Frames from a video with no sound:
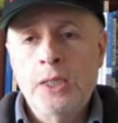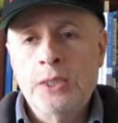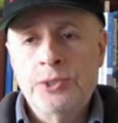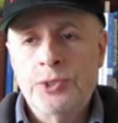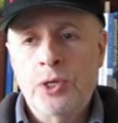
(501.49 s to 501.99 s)

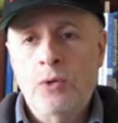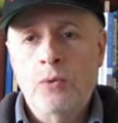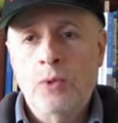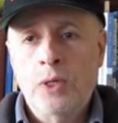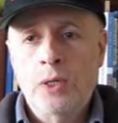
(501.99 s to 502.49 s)

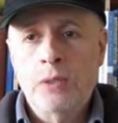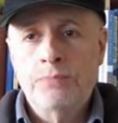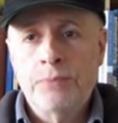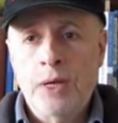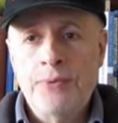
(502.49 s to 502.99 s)
So
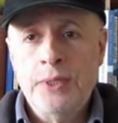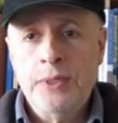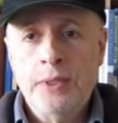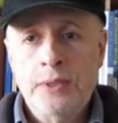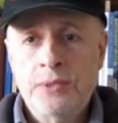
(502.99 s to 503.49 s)
I
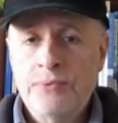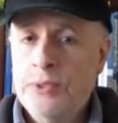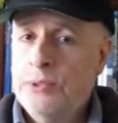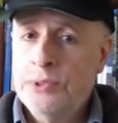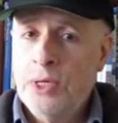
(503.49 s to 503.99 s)
think it's a
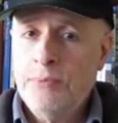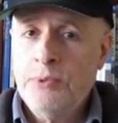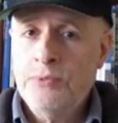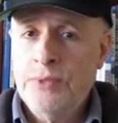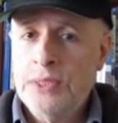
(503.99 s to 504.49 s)
very good time
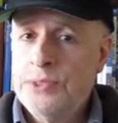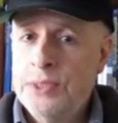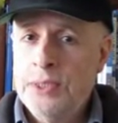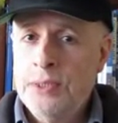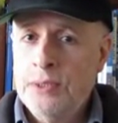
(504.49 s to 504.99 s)
to invest
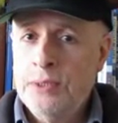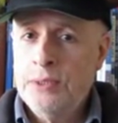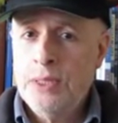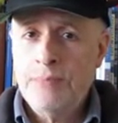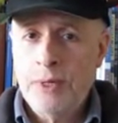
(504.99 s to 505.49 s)
in
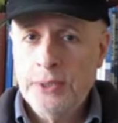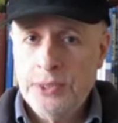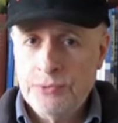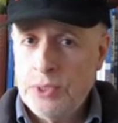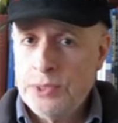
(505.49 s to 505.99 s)

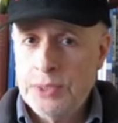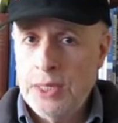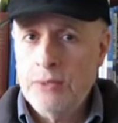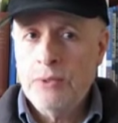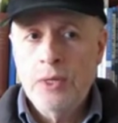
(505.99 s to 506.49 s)
Nepalese rugs
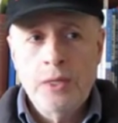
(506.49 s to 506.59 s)
now.